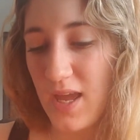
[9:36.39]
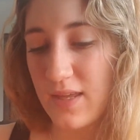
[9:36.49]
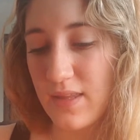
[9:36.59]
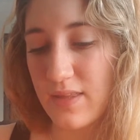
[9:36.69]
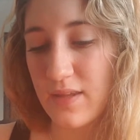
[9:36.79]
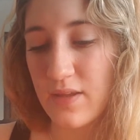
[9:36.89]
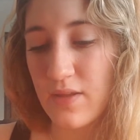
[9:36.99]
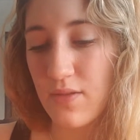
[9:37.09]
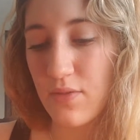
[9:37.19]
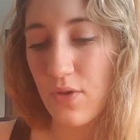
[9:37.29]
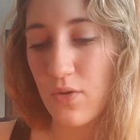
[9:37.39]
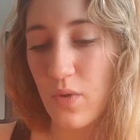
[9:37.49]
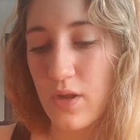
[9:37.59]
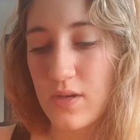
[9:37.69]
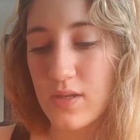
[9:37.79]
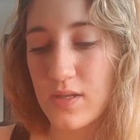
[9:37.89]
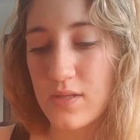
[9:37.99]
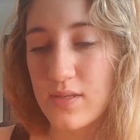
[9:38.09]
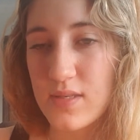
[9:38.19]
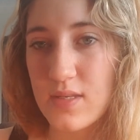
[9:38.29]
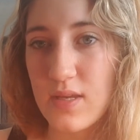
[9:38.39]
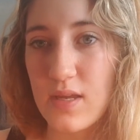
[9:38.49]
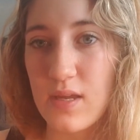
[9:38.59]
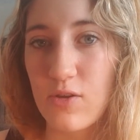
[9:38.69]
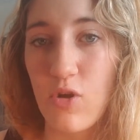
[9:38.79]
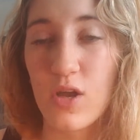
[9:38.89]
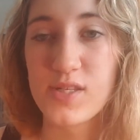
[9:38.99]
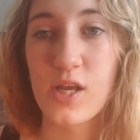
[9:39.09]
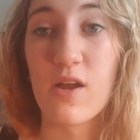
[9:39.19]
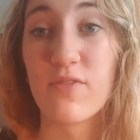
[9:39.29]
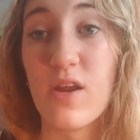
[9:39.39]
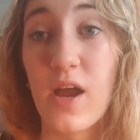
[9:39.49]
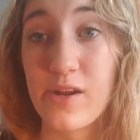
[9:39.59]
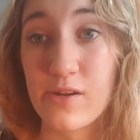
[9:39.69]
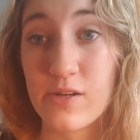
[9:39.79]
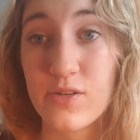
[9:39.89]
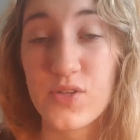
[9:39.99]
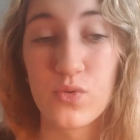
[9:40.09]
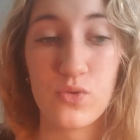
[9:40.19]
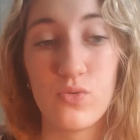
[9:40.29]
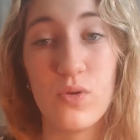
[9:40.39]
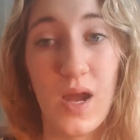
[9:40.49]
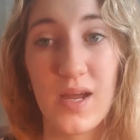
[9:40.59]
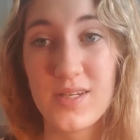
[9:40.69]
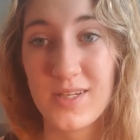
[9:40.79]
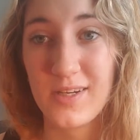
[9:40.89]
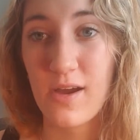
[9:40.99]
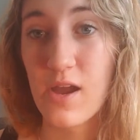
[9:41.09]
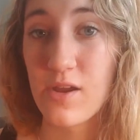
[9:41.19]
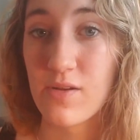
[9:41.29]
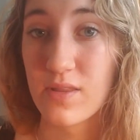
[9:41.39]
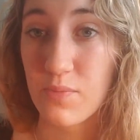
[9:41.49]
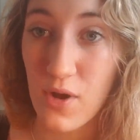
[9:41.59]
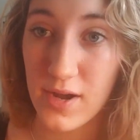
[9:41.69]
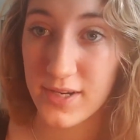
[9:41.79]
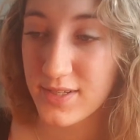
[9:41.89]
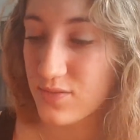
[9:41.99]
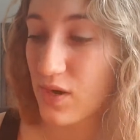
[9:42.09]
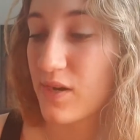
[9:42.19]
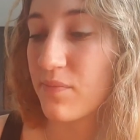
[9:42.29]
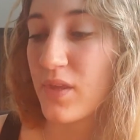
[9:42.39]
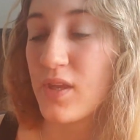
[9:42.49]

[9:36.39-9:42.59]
And then the third one is crossing off an iron. So do not iron the products, right?